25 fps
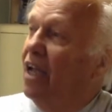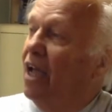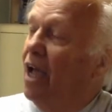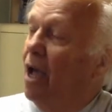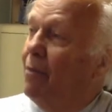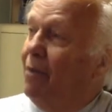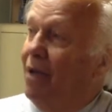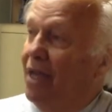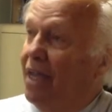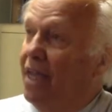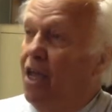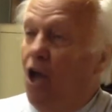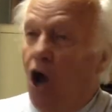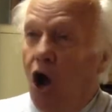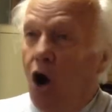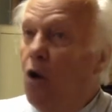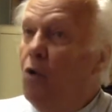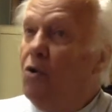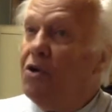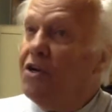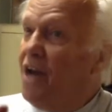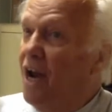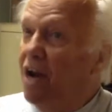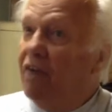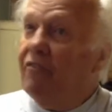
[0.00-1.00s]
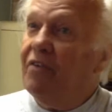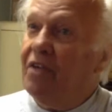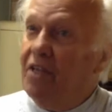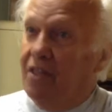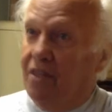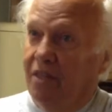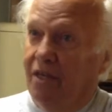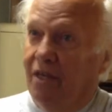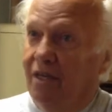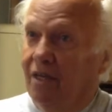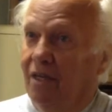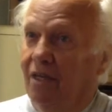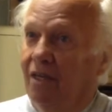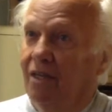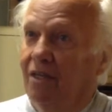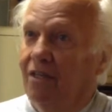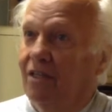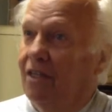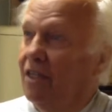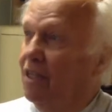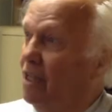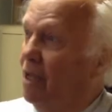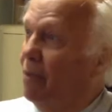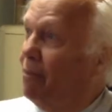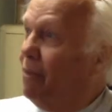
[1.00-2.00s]
I mean, he owned everything.
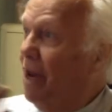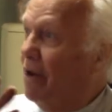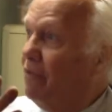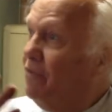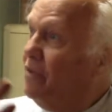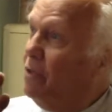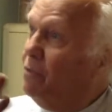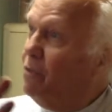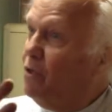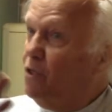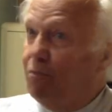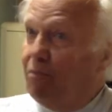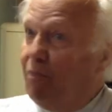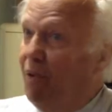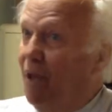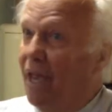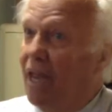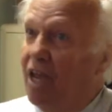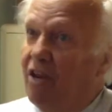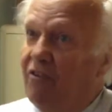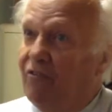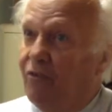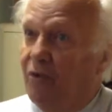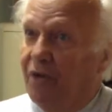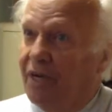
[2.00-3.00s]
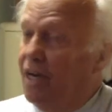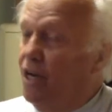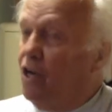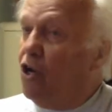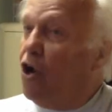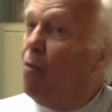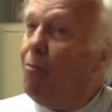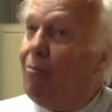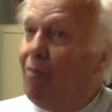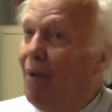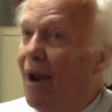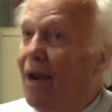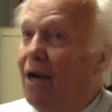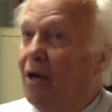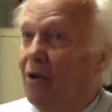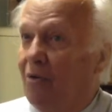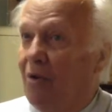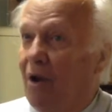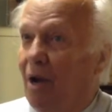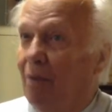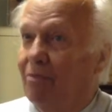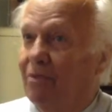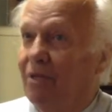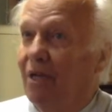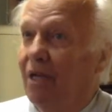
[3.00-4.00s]
Everything was paid for. He didn't go
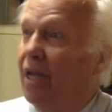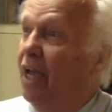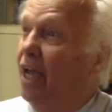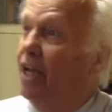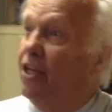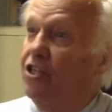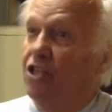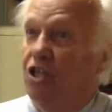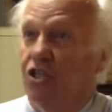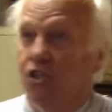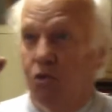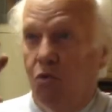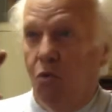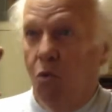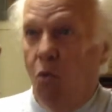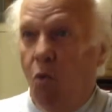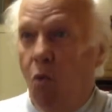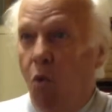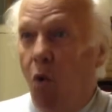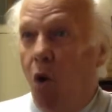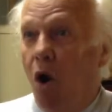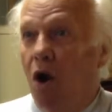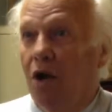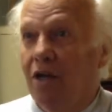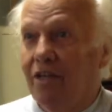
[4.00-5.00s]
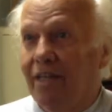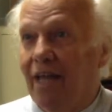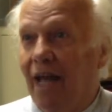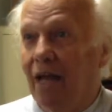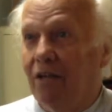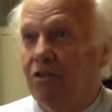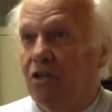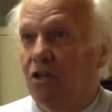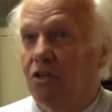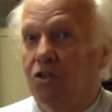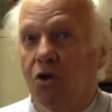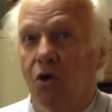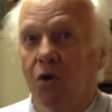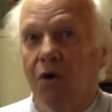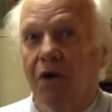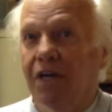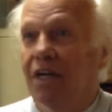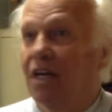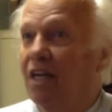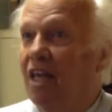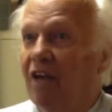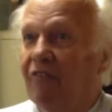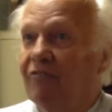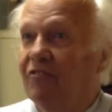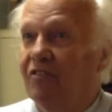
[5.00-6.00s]
bankrupt. He just walked out the door
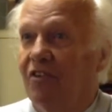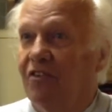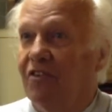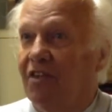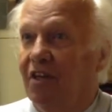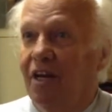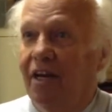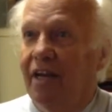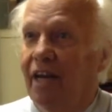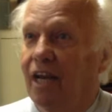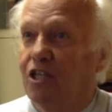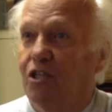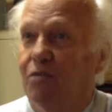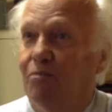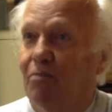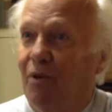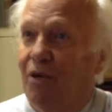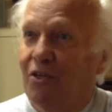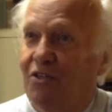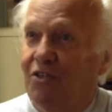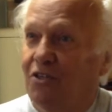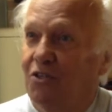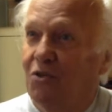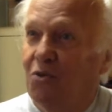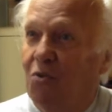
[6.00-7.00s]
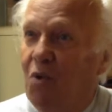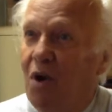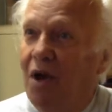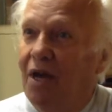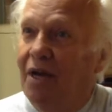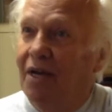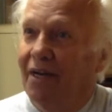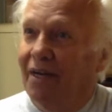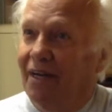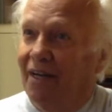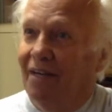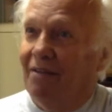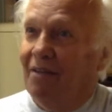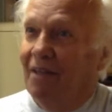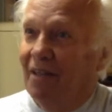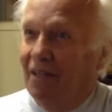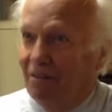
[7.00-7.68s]
and left it to the next person who wanted it.